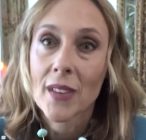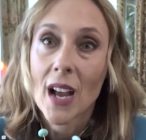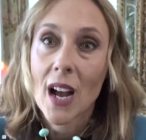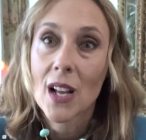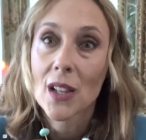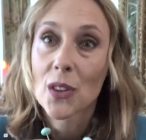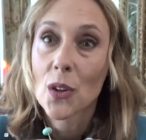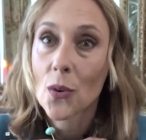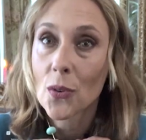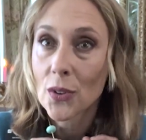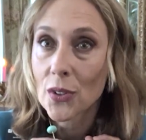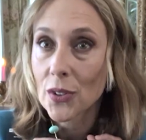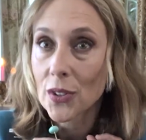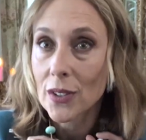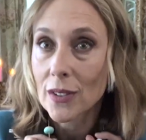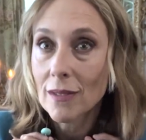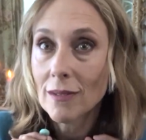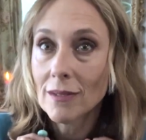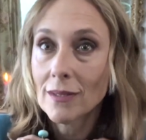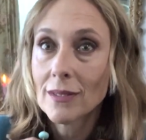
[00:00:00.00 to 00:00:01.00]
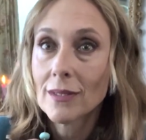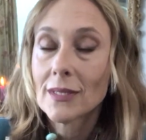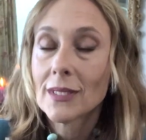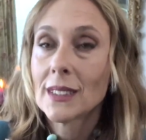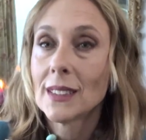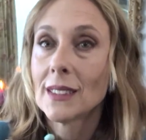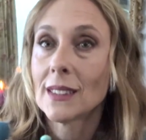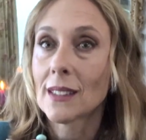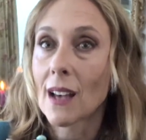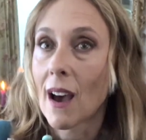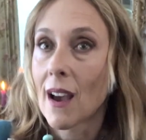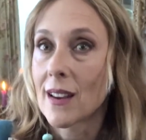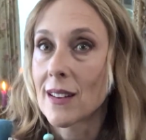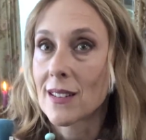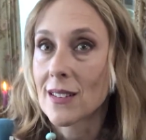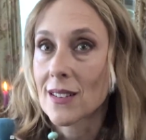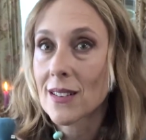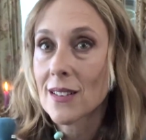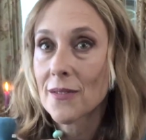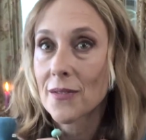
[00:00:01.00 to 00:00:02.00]
local
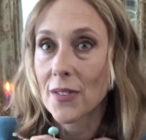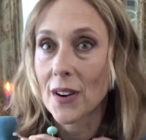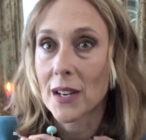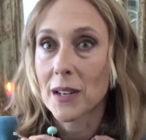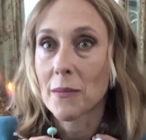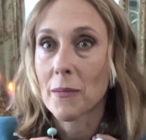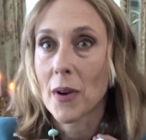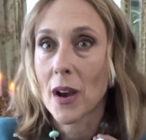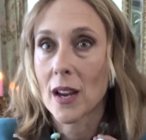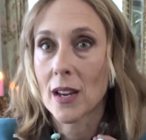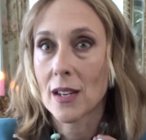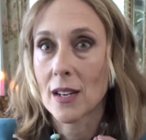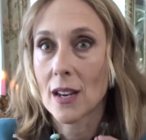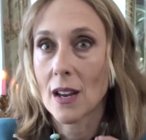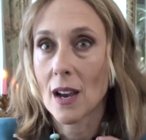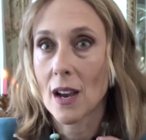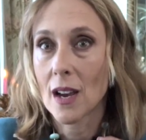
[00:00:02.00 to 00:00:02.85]
designer, a friend of mine,